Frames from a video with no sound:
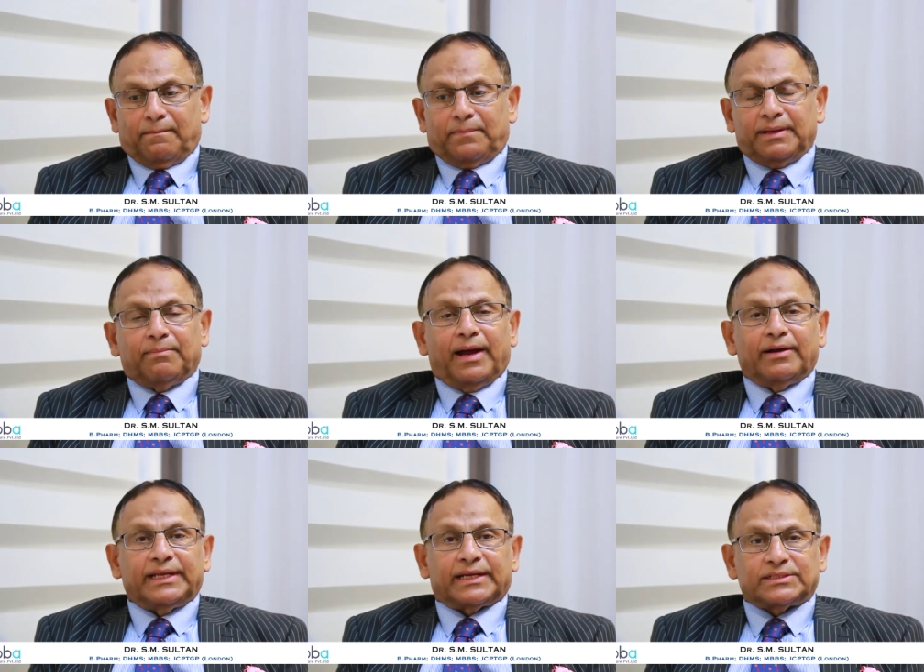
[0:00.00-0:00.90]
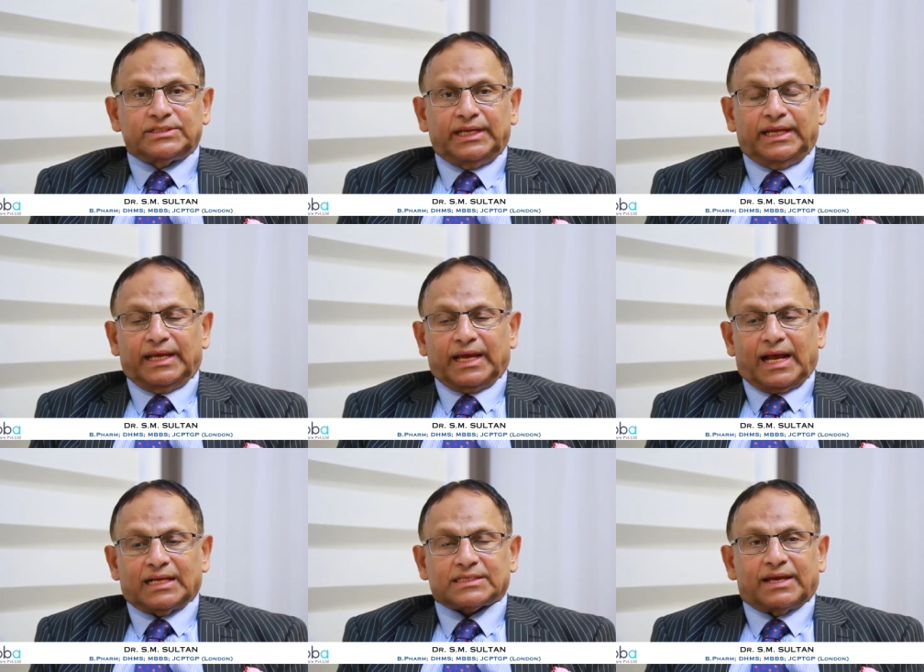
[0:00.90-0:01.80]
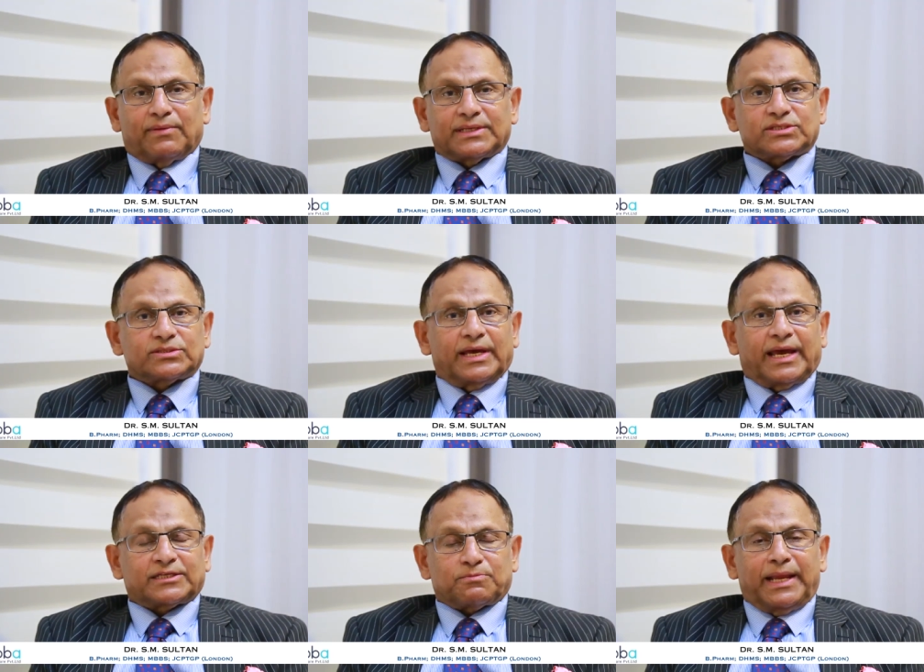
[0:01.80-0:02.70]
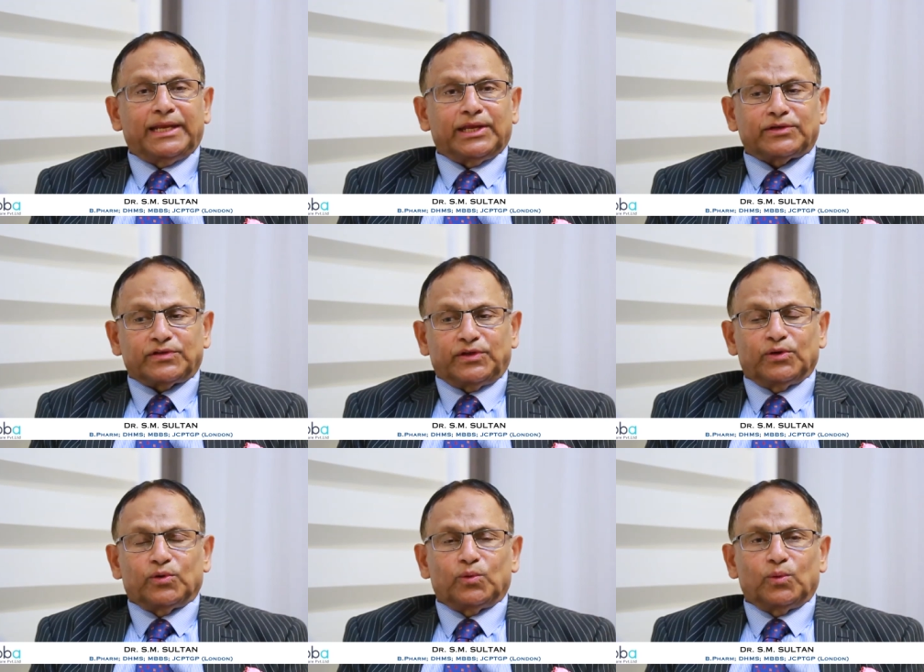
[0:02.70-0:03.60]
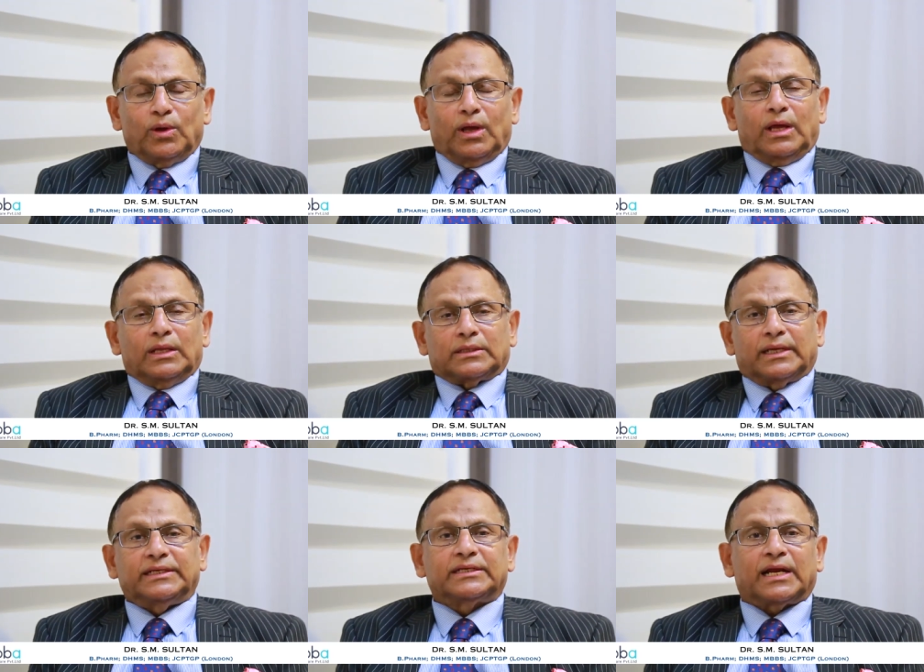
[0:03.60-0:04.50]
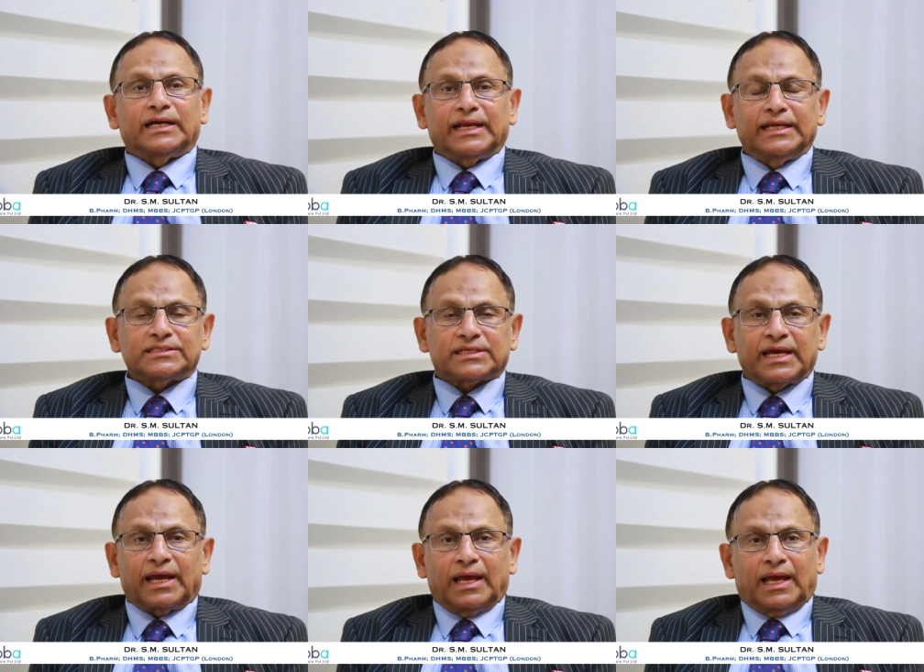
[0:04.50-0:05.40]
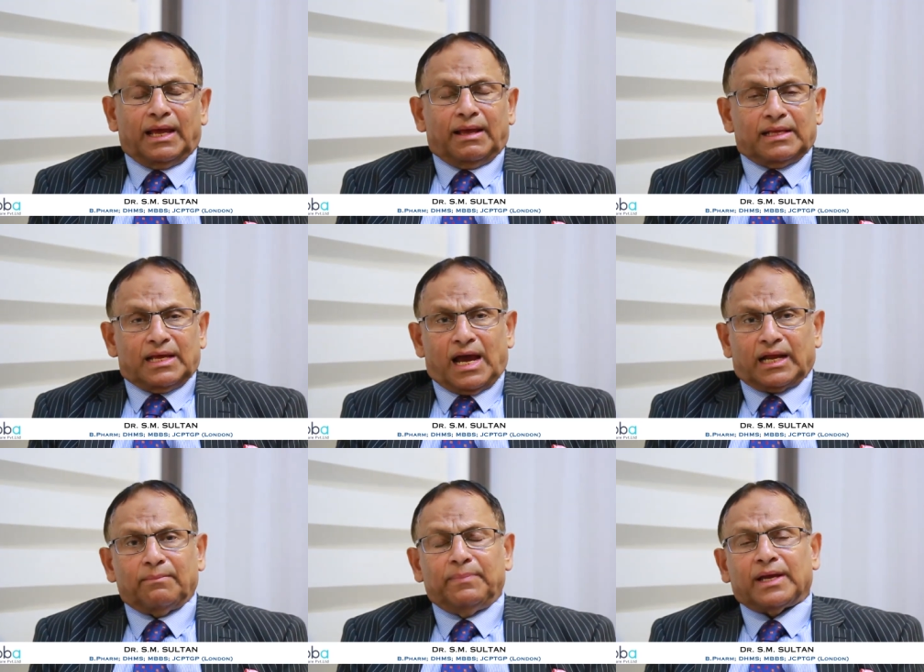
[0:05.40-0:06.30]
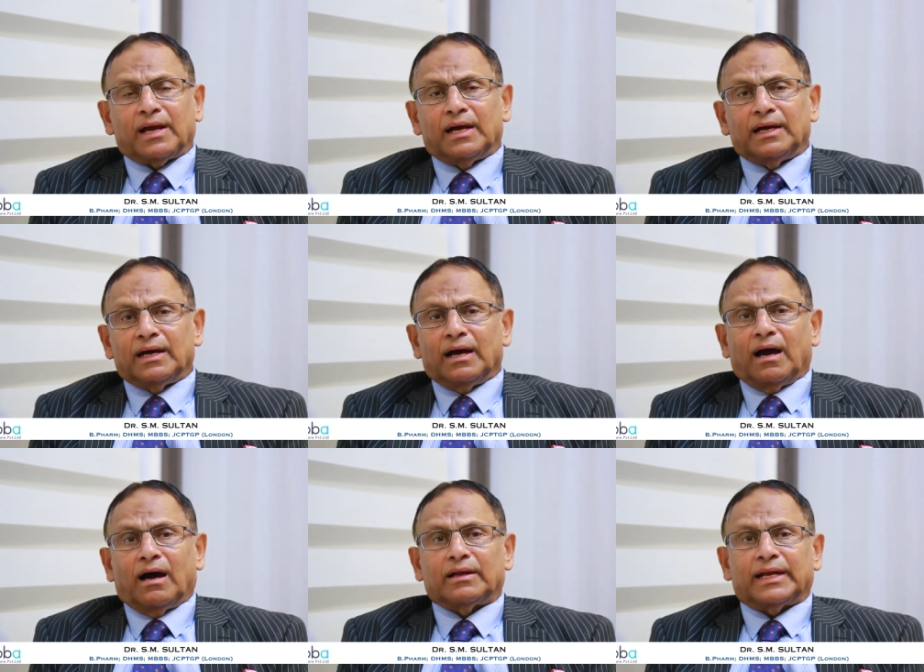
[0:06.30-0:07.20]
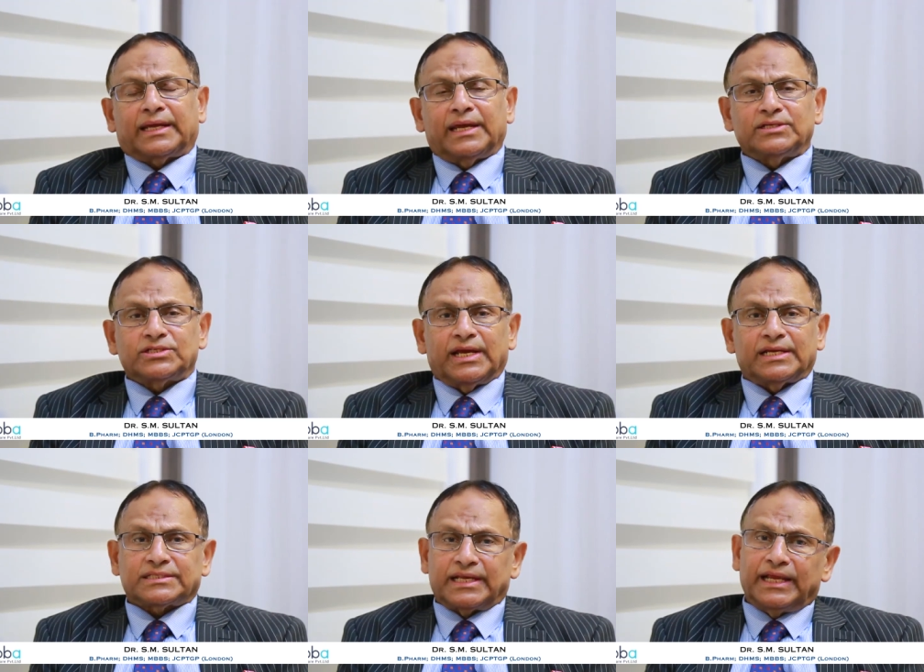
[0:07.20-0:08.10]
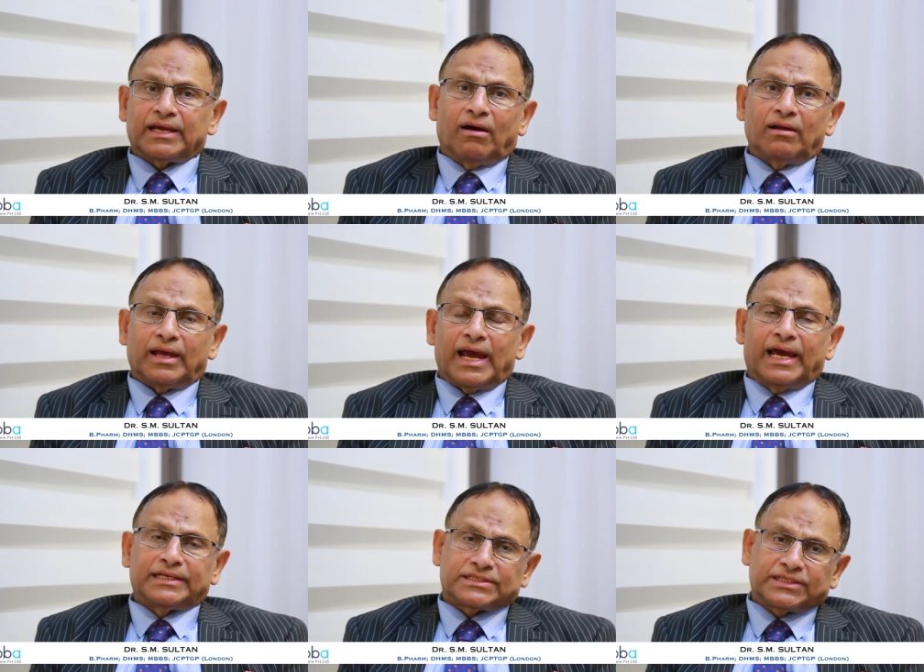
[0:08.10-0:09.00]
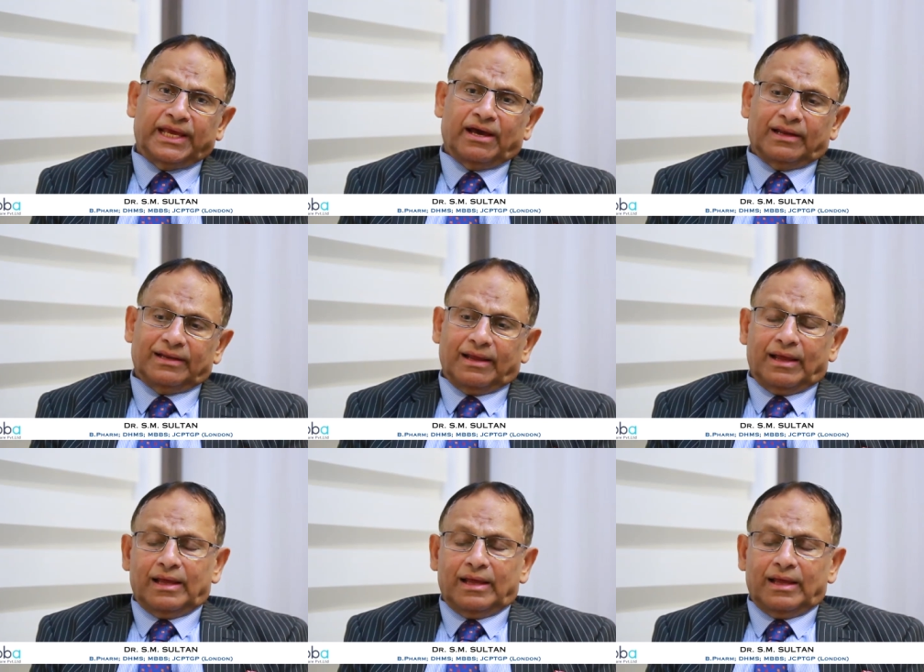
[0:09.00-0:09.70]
Prebiotik-t, as I was explaining to you, that it contains Arabica or Acacia, Senegal and Sial.